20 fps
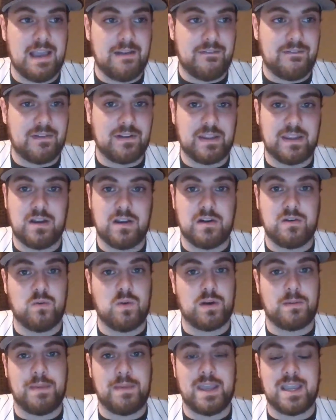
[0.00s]
going to
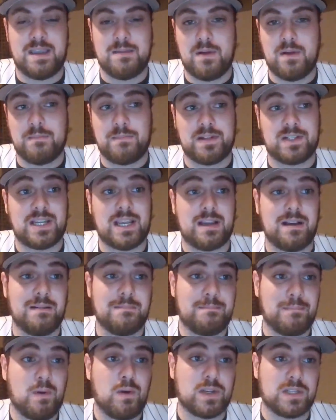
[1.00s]
want to pick him up. It's like a
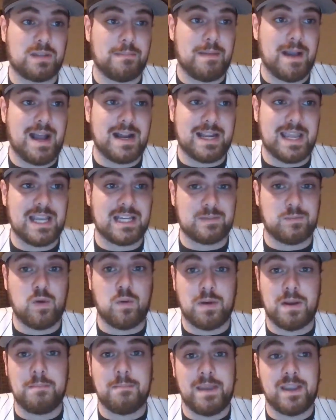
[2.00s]
pause the podcast
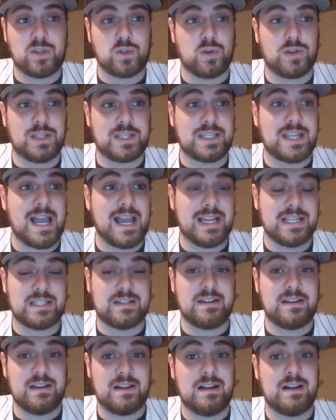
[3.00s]
moment and make sure this guy
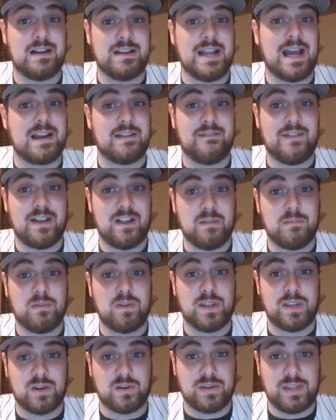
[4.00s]
is not
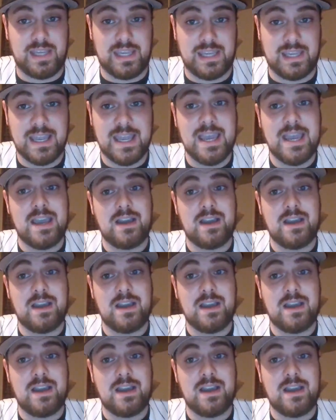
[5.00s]
available in your league,